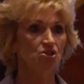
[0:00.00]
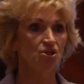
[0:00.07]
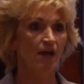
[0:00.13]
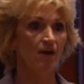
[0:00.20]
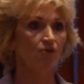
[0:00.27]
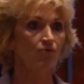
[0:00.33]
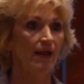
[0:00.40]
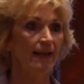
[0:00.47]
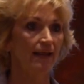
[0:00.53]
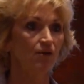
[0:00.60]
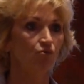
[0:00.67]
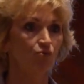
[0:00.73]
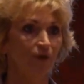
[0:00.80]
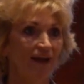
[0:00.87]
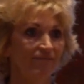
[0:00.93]
generating
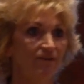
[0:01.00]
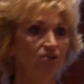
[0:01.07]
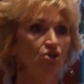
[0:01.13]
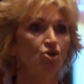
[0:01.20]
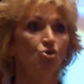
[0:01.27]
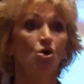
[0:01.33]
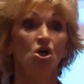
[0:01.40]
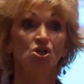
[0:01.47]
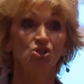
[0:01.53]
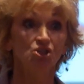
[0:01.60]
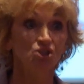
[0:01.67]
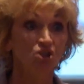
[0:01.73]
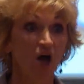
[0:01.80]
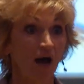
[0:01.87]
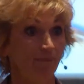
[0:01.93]
revenue,
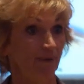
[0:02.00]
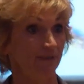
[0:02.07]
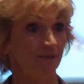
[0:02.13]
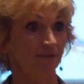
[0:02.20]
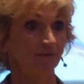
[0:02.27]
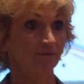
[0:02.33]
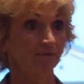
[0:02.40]
stop it.